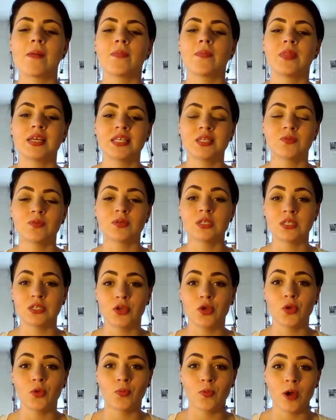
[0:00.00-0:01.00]
This will
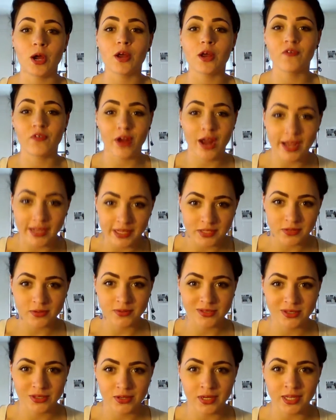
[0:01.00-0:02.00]
still work for high school
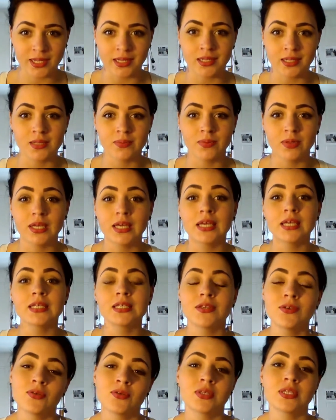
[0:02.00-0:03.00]
students. Please
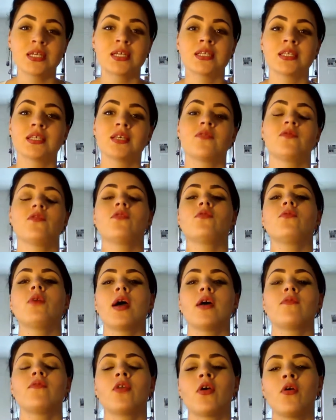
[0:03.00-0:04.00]
use this if you
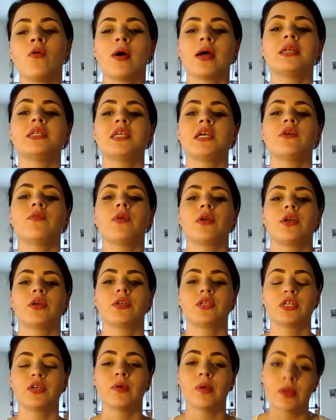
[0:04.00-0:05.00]
have no idea what you're
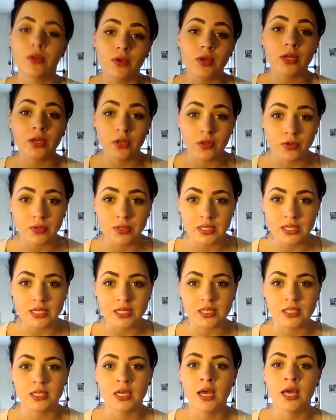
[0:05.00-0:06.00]
doing. You can use
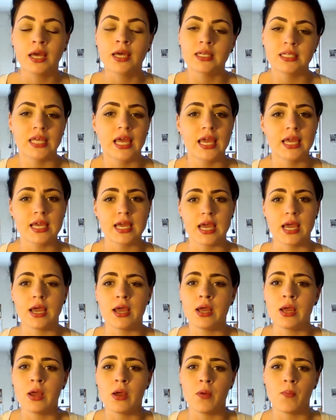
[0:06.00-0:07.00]
this. Take it.
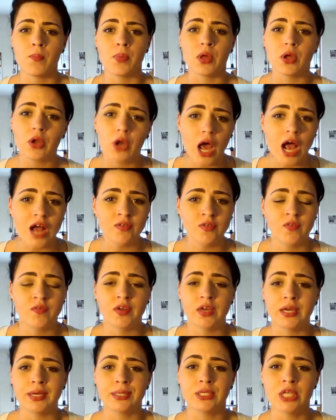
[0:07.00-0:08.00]
Build off of
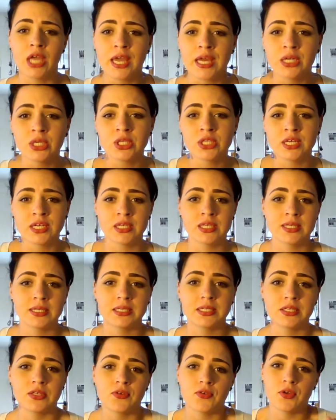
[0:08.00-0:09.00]
it. Change things to
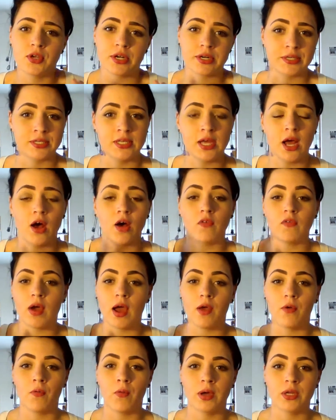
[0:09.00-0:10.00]
suit yourself.
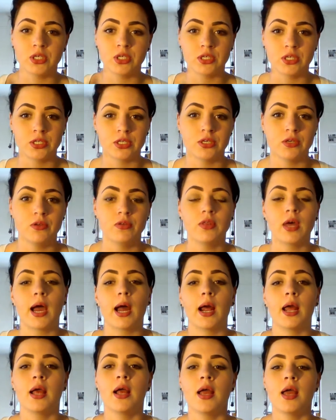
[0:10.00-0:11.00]
I want you to do
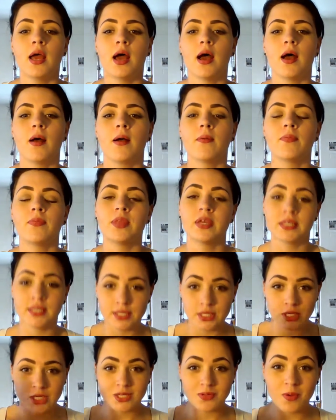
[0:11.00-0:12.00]
that. This
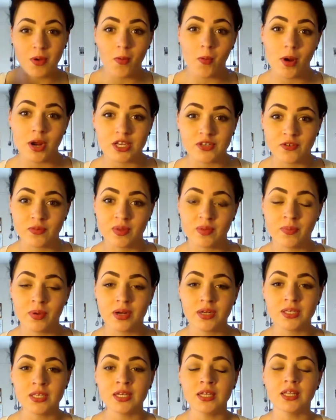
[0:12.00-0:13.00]
is just what works for me
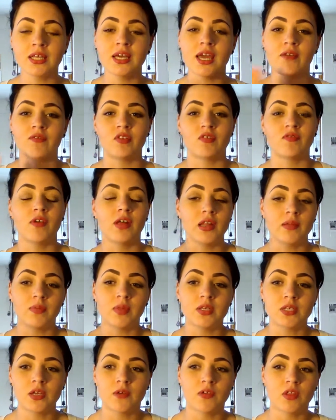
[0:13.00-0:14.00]
personally. I've developed
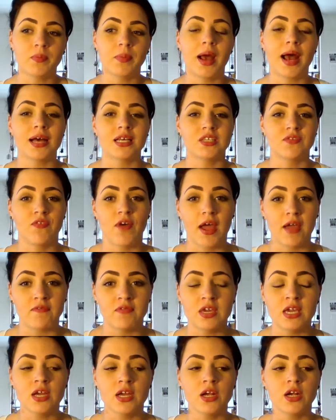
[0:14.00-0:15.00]
this over the past 5
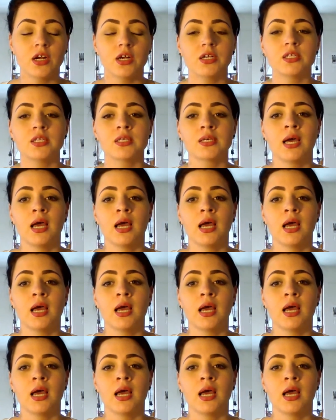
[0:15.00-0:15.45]
years.